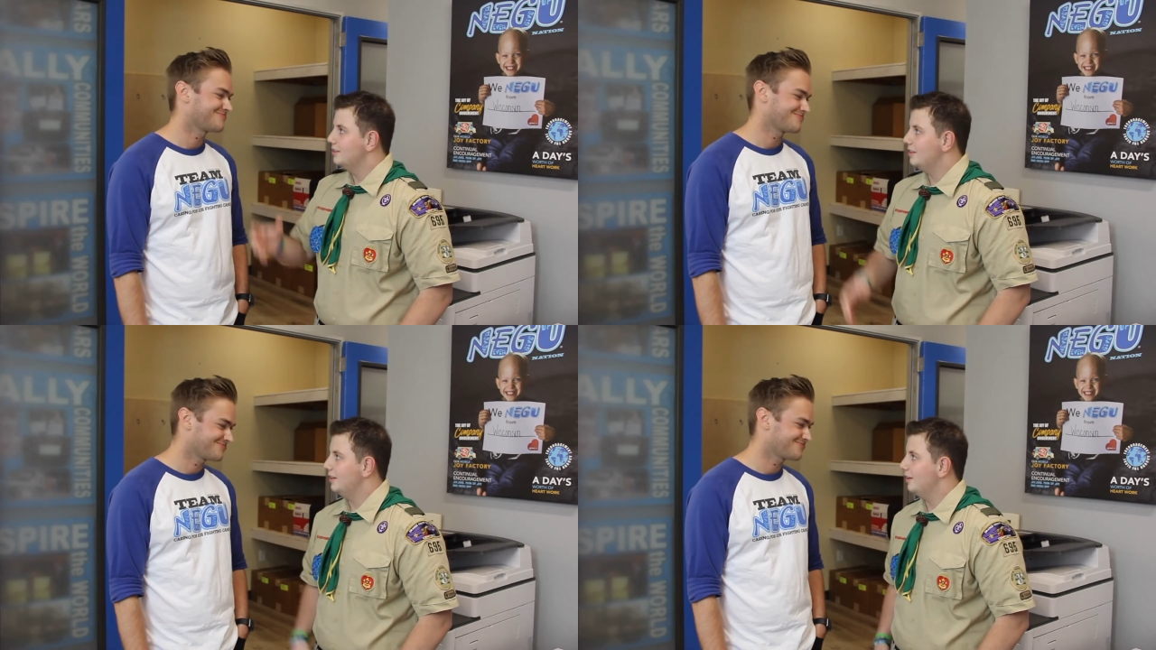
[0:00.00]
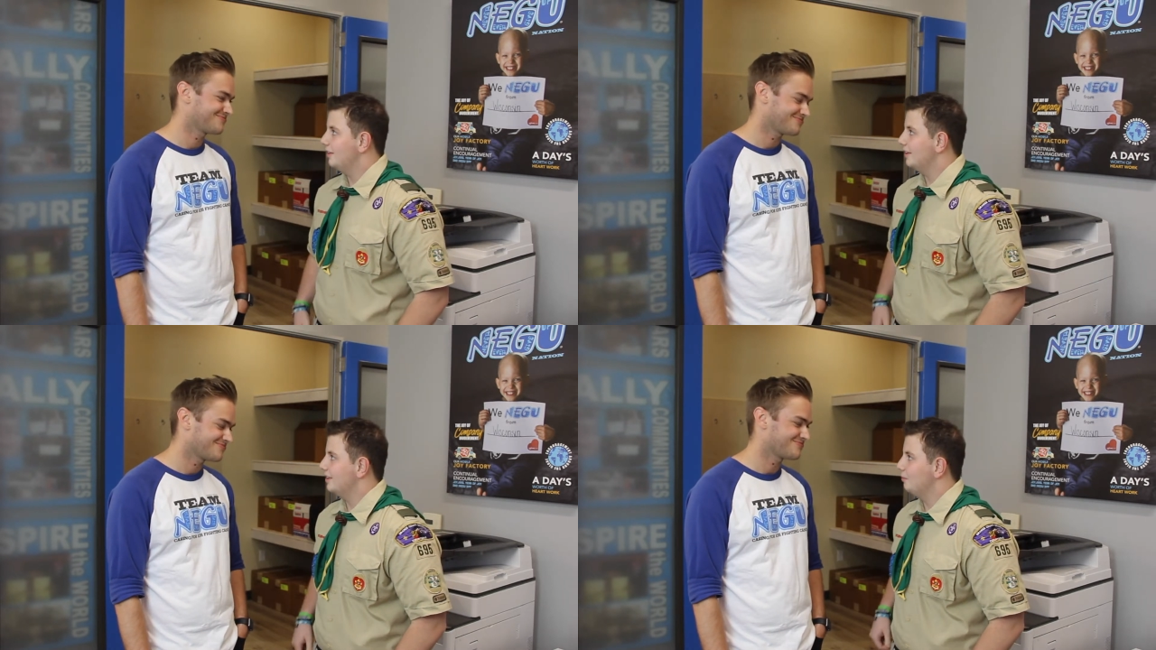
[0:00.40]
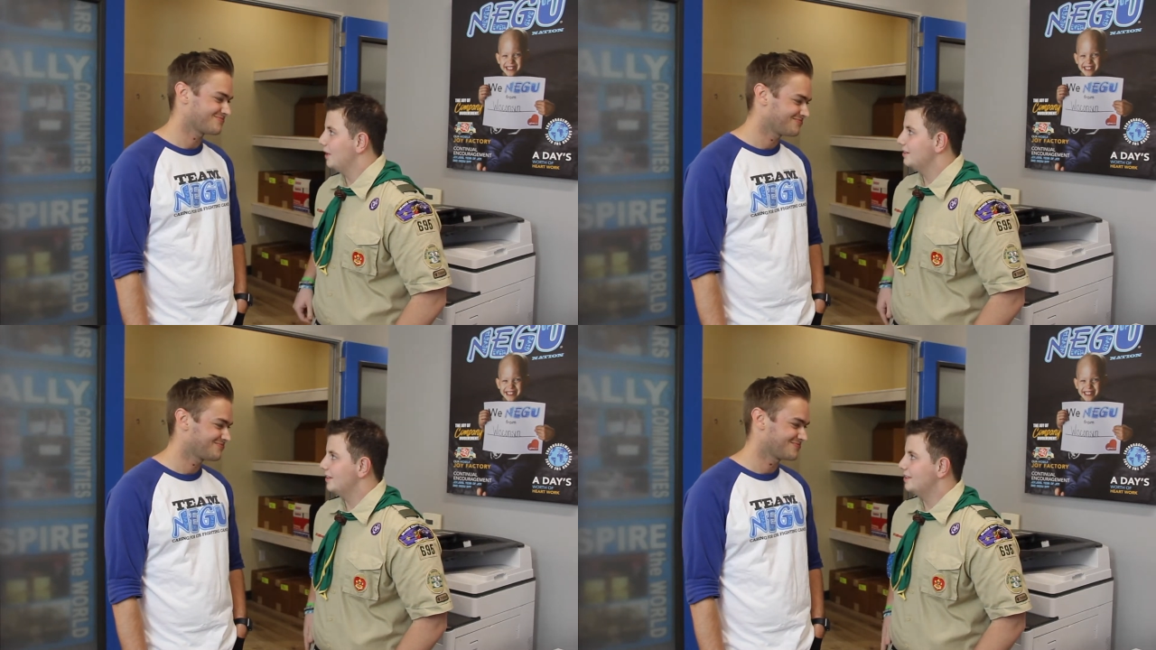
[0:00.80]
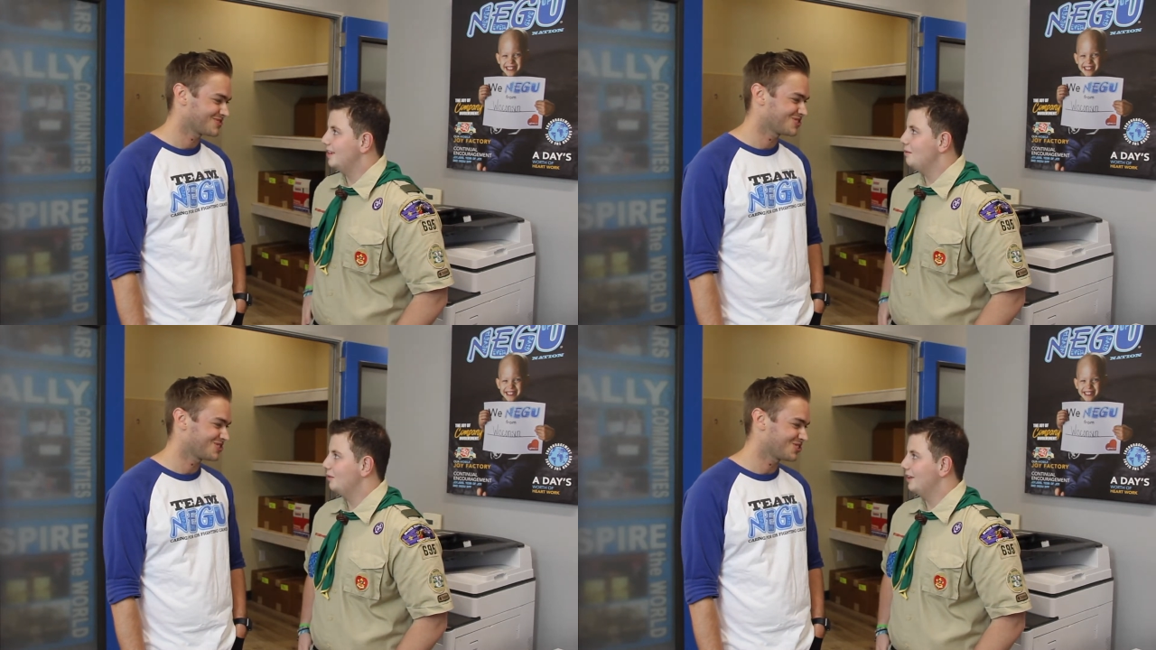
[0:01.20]
Speaker 1: sitting on like the
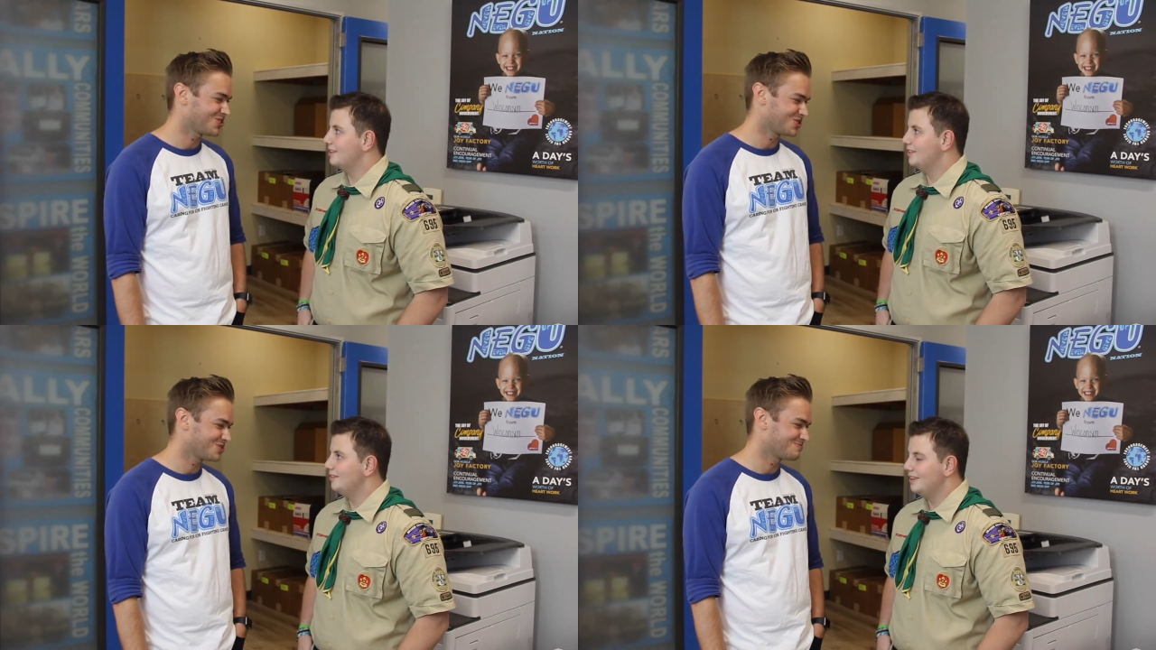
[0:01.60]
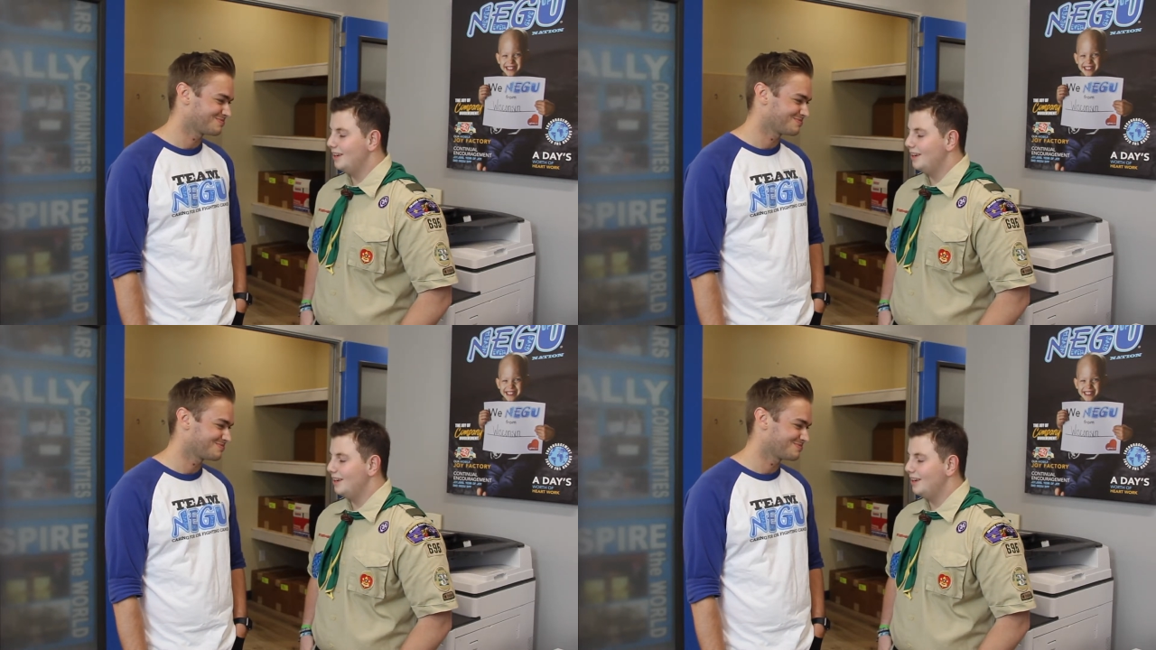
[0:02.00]
bedside table so next cool.